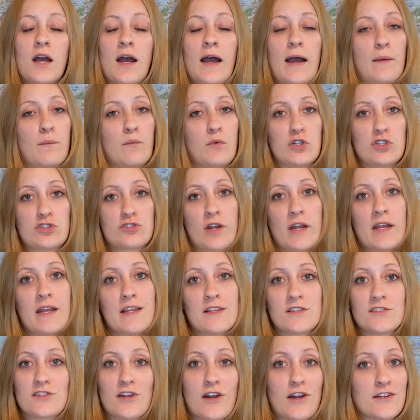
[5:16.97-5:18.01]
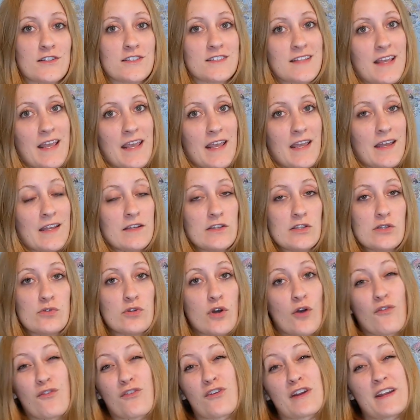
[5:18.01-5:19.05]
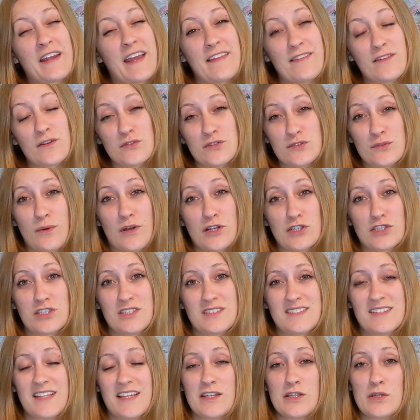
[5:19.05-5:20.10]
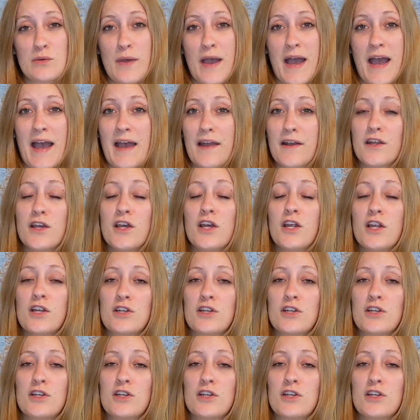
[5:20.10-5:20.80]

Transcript: when training starts and you don't forget those questions that you had